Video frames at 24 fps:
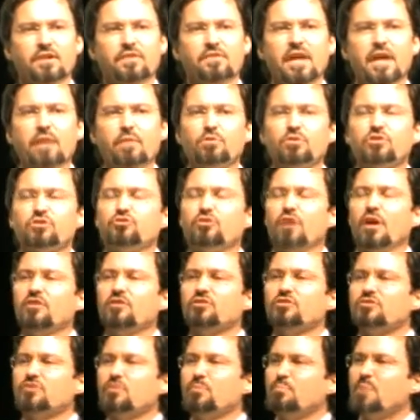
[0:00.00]
They were
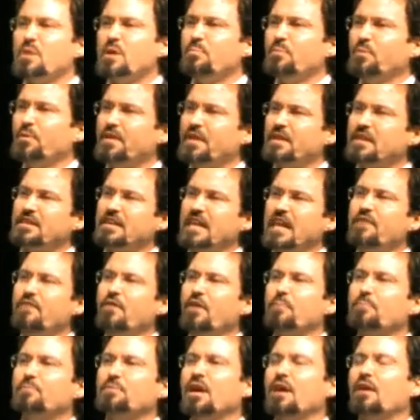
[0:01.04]
struggles of people that gave
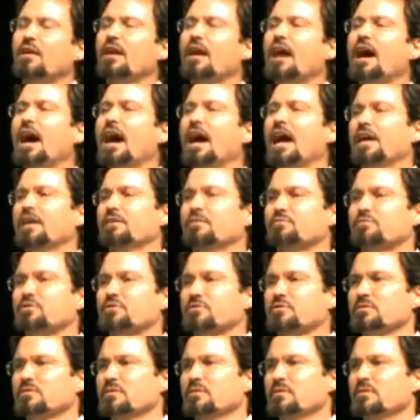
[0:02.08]
up their lives.
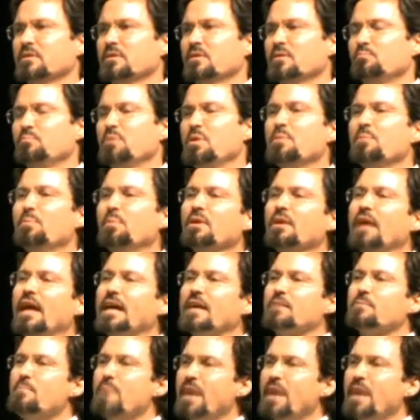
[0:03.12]
People like